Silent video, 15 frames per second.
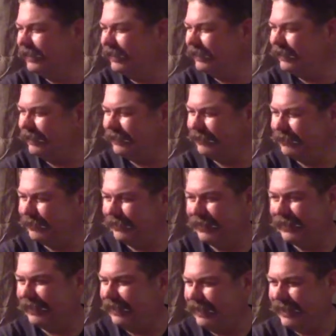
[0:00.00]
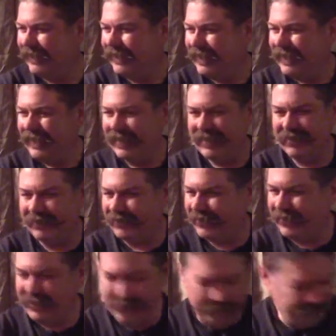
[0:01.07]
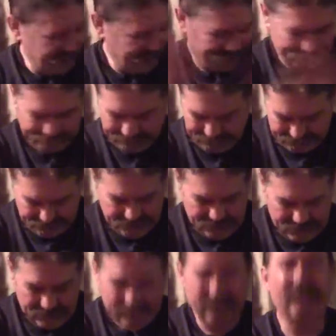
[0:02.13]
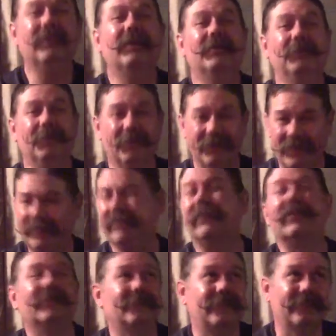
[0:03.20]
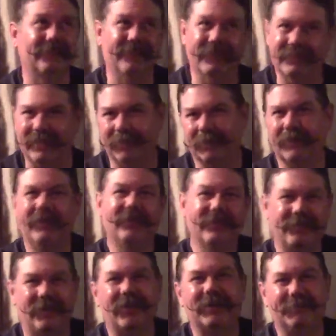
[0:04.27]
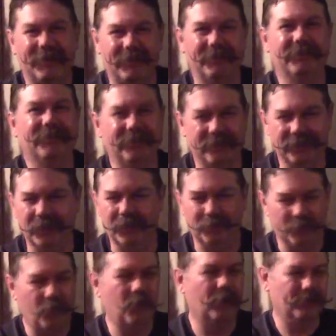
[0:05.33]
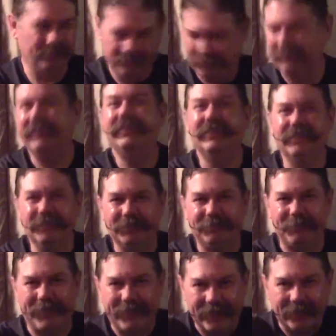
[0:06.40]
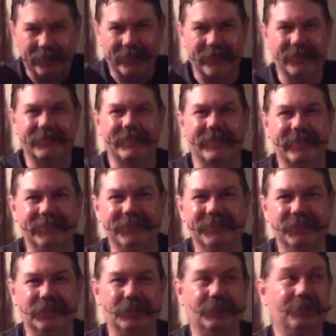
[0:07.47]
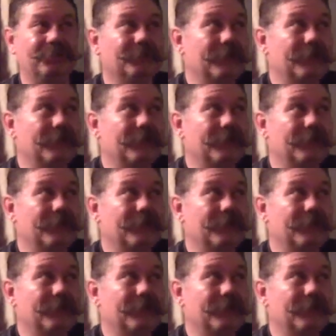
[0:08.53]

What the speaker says: But anyway, we're not here to talk about that. We're here to talk about, more vintage Bay Area television,